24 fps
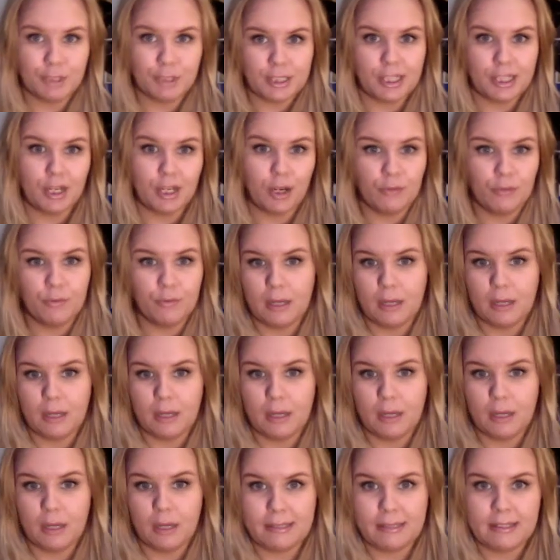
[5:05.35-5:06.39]

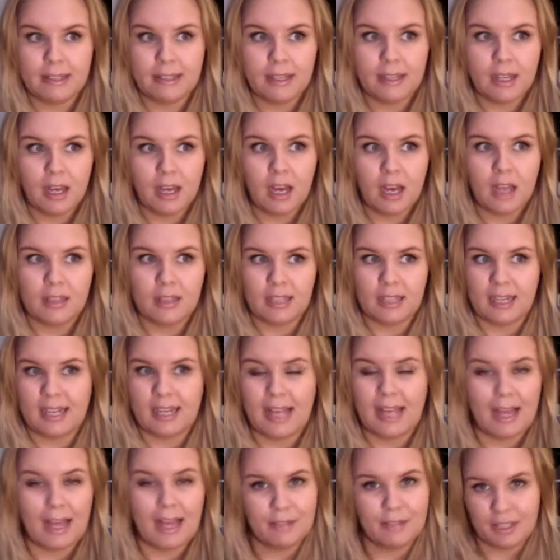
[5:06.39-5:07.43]
overwhelming. Like I
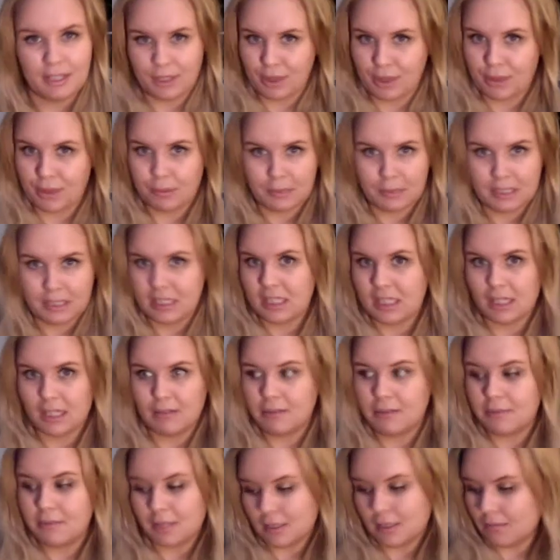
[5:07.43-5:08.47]
have like 3
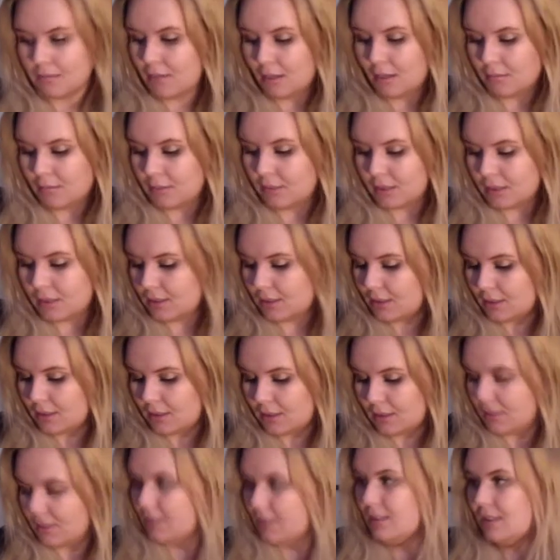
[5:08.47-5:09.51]
serums at the moment
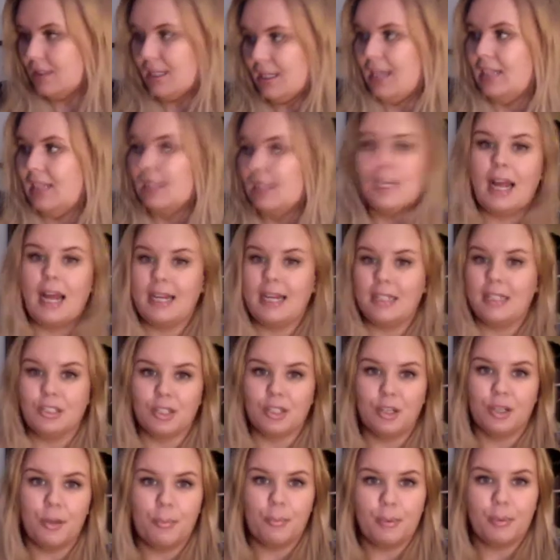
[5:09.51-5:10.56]
lined
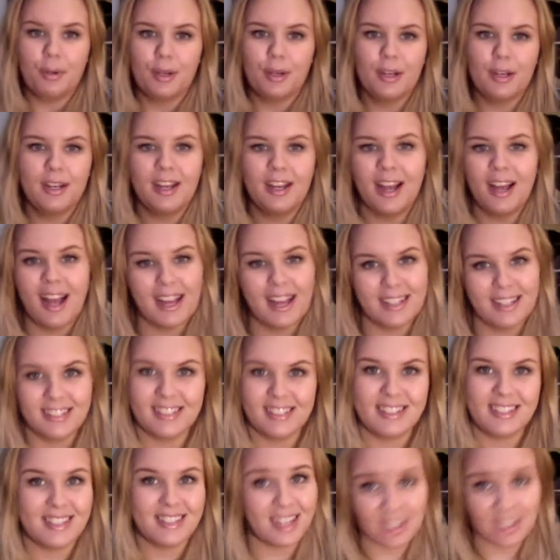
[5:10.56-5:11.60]
up,
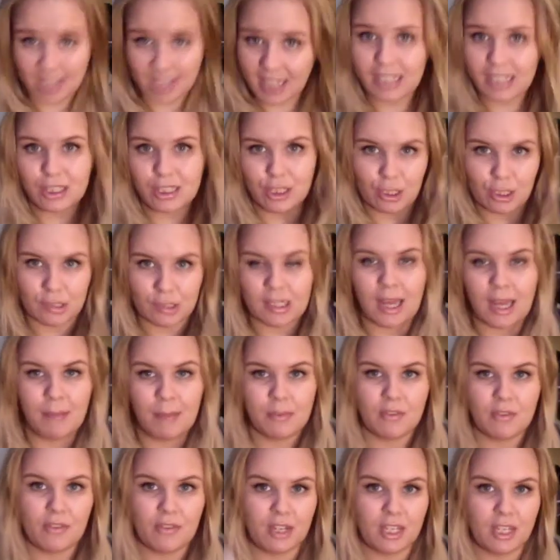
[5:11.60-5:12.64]
and they take a long time
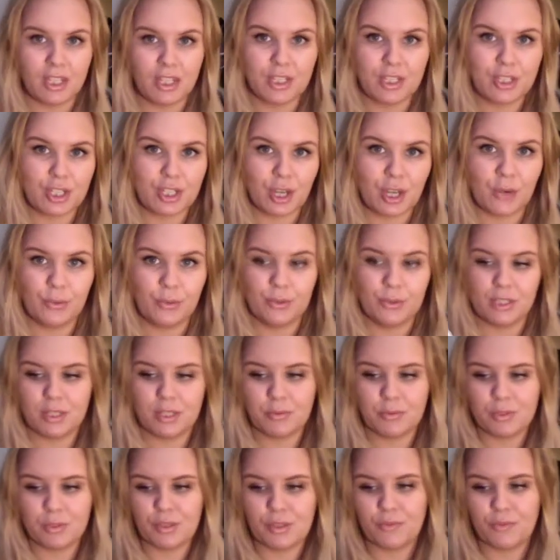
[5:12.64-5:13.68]
to finish, so this
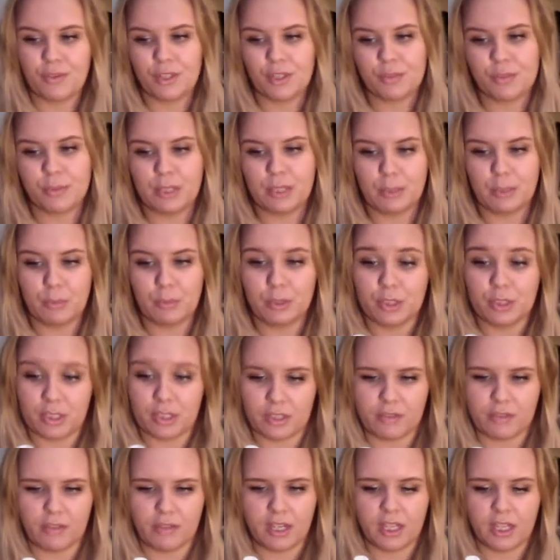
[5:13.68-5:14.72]
was the first one I wanted
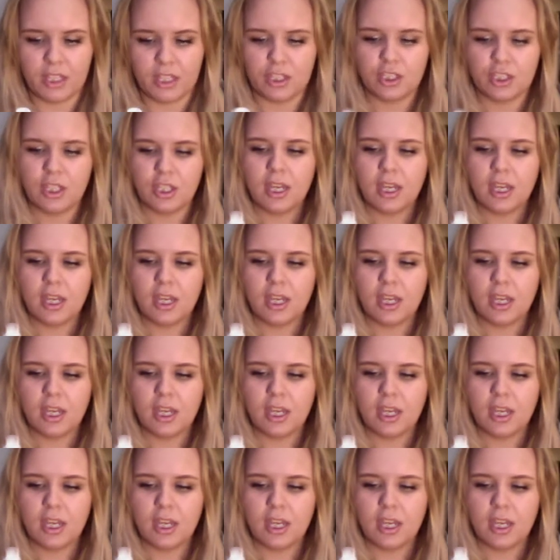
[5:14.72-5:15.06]
to finish.